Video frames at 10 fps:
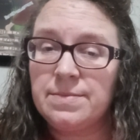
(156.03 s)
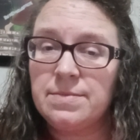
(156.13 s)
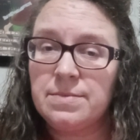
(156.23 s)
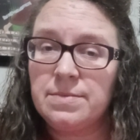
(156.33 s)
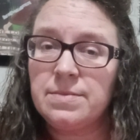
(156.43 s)

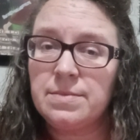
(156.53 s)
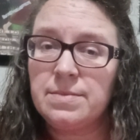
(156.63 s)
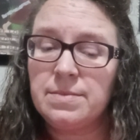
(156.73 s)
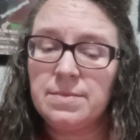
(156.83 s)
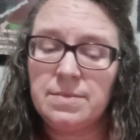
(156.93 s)

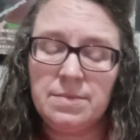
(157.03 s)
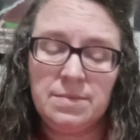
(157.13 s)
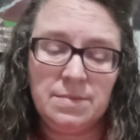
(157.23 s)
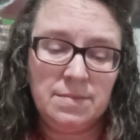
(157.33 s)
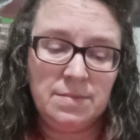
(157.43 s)

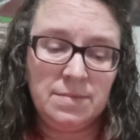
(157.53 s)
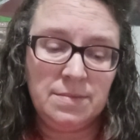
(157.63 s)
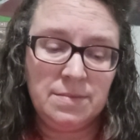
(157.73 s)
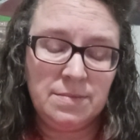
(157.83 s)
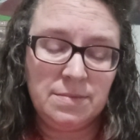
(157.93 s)

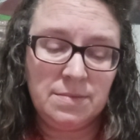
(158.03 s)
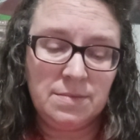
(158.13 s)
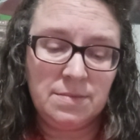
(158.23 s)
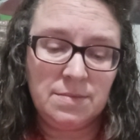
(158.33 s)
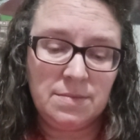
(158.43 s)

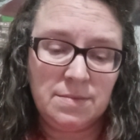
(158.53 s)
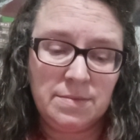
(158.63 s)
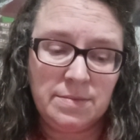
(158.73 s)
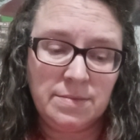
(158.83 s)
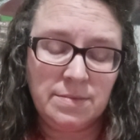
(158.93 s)

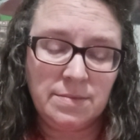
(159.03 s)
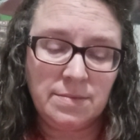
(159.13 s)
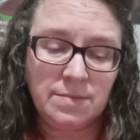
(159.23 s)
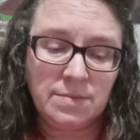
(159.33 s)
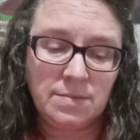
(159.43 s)

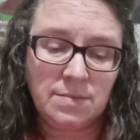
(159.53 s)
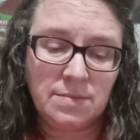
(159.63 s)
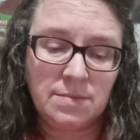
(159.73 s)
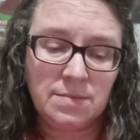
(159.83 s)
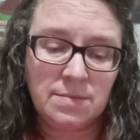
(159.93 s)

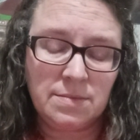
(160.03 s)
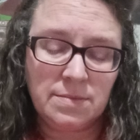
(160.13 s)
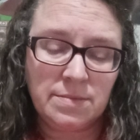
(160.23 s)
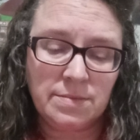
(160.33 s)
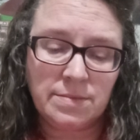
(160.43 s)

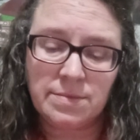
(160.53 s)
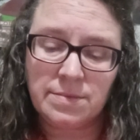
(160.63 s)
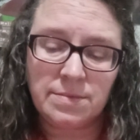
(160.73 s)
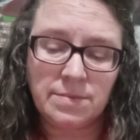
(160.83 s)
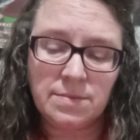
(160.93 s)

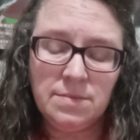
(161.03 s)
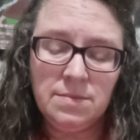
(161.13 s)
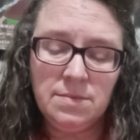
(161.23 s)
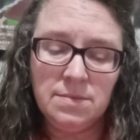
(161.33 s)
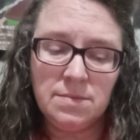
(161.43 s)

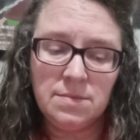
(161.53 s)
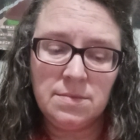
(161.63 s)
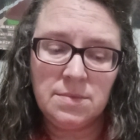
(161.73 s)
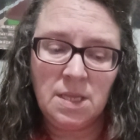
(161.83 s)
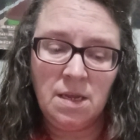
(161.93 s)

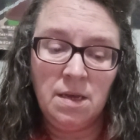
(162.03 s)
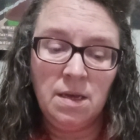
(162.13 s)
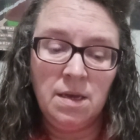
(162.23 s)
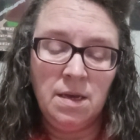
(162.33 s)
(silence)